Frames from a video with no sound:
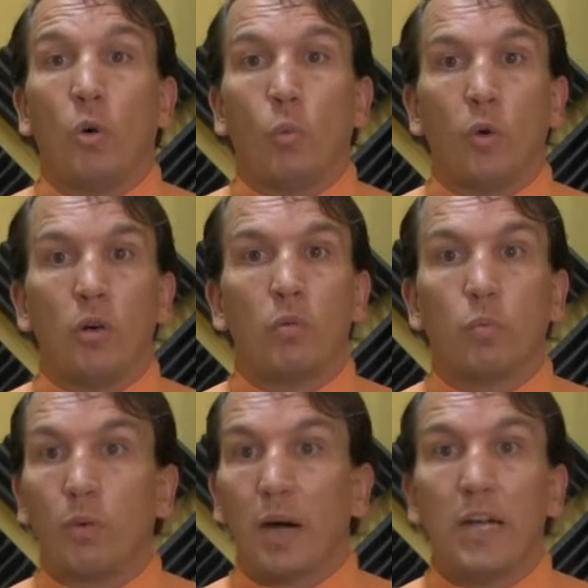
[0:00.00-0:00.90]
will
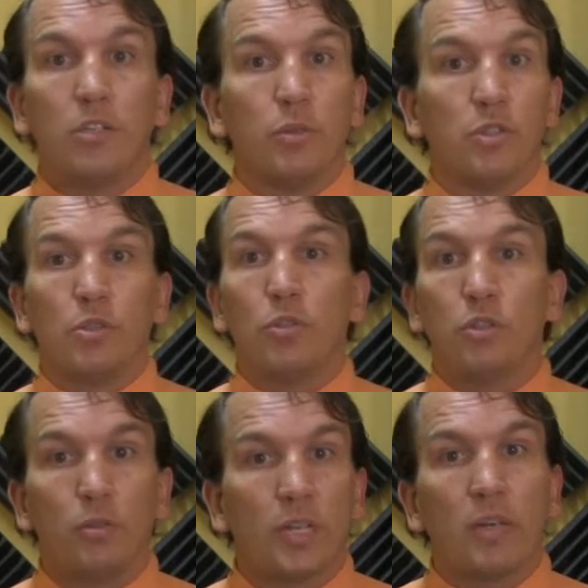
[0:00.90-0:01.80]
remind you as soon
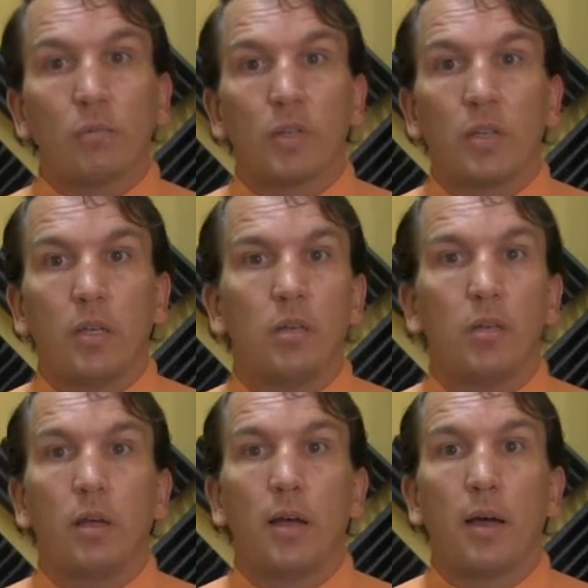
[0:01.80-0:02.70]
as you get within